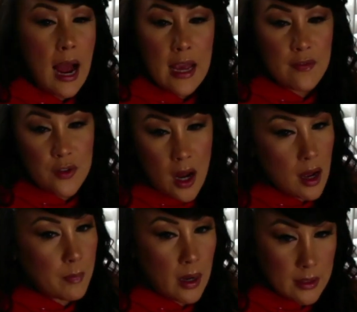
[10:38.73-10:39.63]
I have
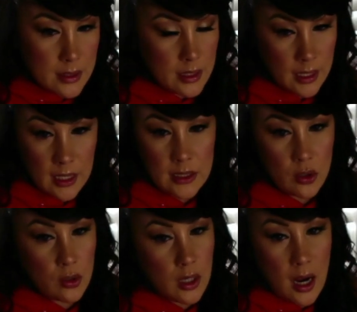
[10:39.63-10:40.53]
not bought tickets
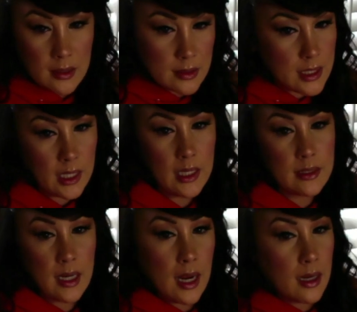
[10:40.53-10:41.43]
or gotten
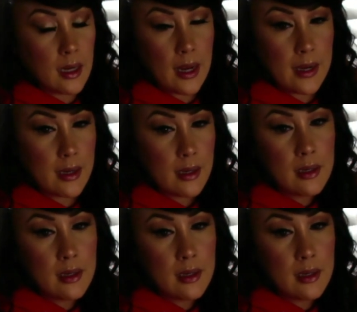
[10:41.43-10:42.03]
tickets and like